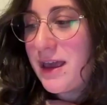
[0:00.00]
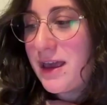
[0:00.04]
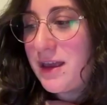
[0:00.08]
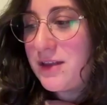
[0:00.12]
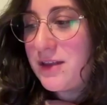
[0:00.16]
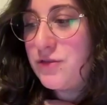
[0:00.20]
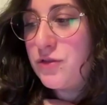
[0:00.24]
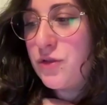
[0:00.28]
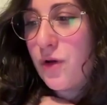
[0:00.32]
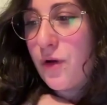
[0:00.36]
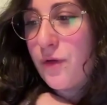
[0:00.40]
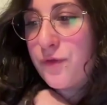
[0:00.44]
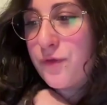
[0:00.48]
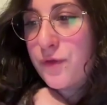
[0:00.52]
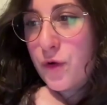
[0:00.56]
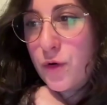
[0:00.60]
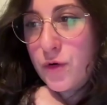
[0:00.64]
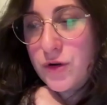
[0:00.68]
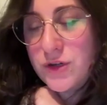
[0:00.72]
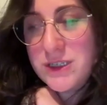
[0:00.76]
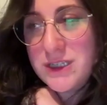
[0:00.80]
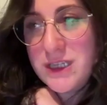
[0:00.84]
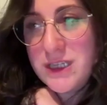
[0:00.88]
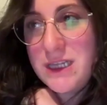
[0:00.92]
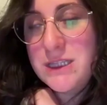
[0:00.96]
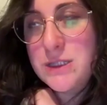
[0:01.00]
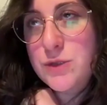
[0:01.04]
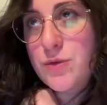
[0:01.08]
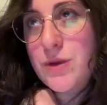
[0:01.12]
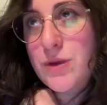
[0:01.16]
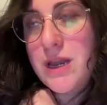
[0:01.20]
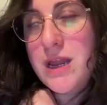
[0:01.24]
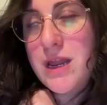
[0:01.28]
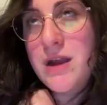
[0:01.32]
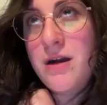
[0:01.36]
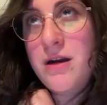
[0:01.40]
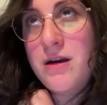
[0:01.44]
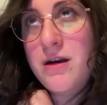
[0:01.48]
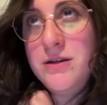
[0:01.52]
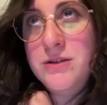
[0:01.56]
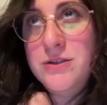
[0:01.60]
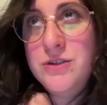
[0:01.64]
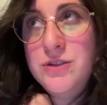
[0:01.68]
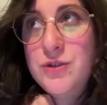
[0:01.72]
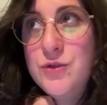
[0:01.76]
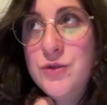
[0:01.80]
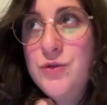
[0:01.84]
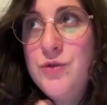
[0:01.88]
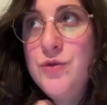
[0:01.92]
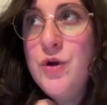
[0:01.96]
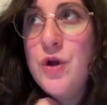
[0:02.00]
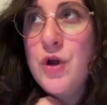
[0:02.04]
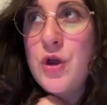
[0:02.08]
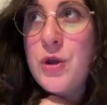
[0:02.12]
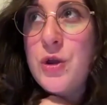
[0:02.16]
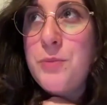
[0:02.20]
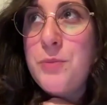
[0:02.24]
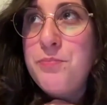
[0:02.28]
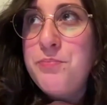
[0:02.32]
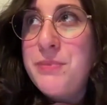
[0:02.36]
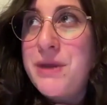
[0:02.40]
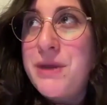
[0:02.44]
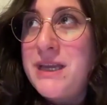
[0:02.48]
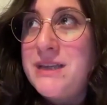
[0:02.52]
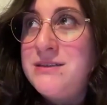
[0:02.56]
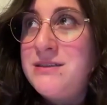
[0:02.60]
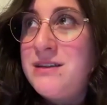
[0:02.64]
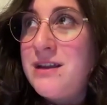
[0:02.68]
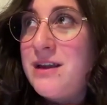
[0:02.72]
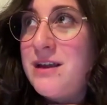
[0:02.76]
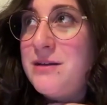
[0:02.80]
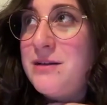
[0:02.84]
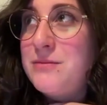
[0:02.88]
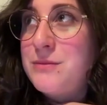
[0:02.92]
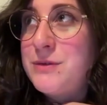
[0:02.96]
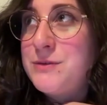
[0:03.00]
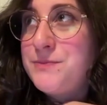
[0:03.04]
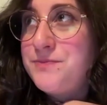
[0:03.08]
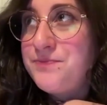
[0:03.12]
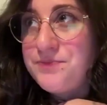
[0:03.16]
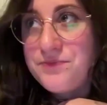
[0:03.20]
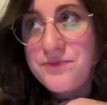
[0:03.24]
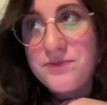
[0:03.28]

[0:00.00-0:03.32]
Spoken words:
And of course, it's really hard to make them